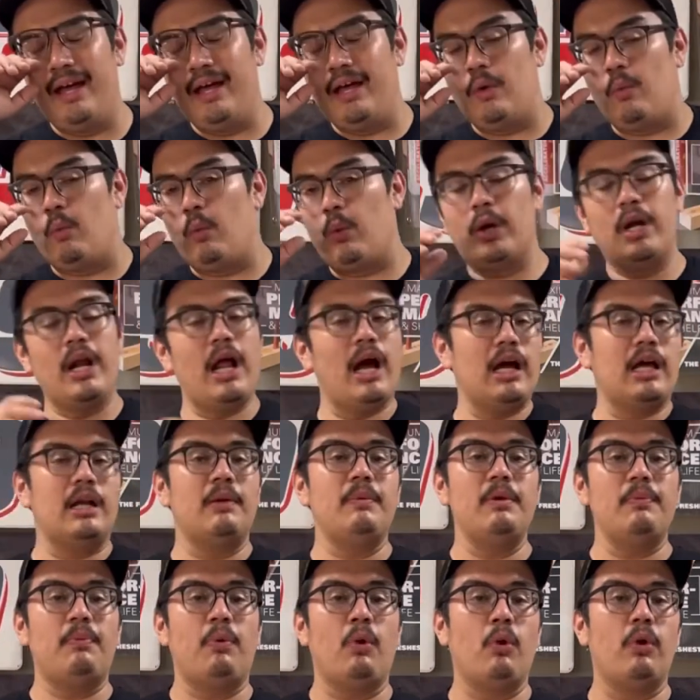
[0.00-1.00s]
We're not going to be
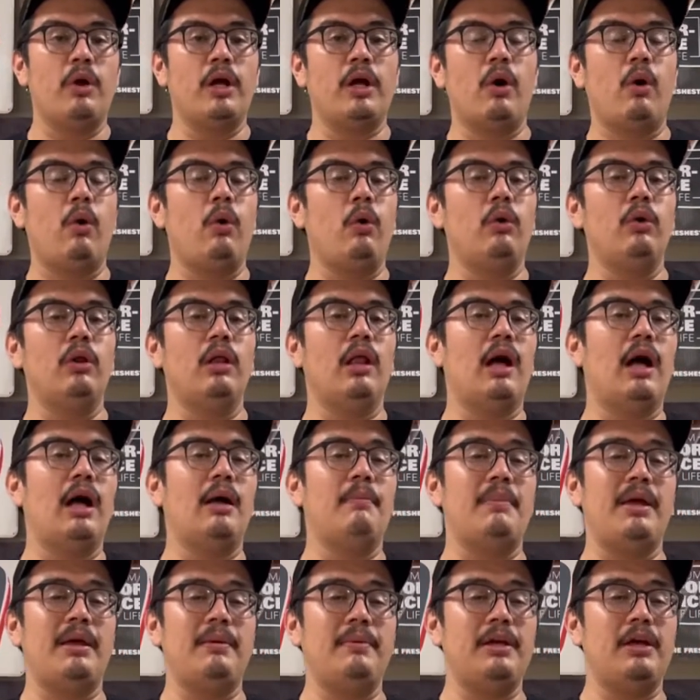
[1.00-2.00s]
pouring a whole lot,
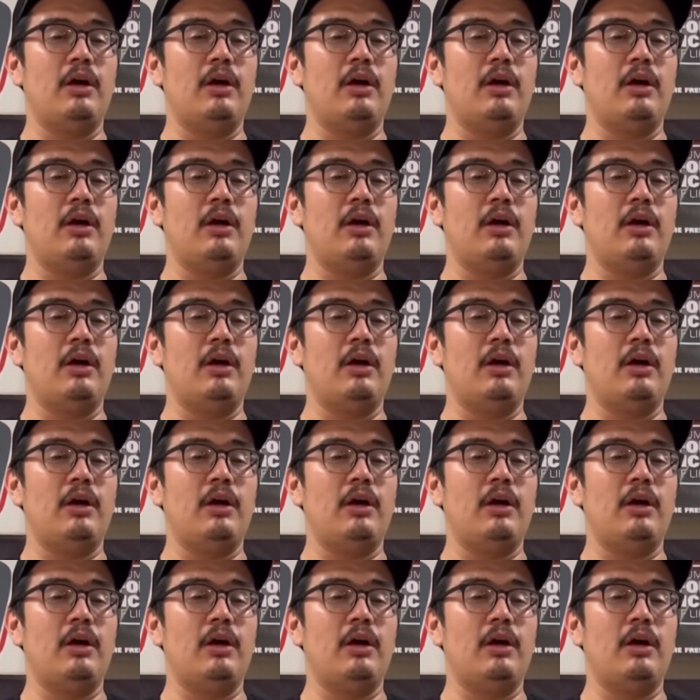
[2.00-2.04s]
maybe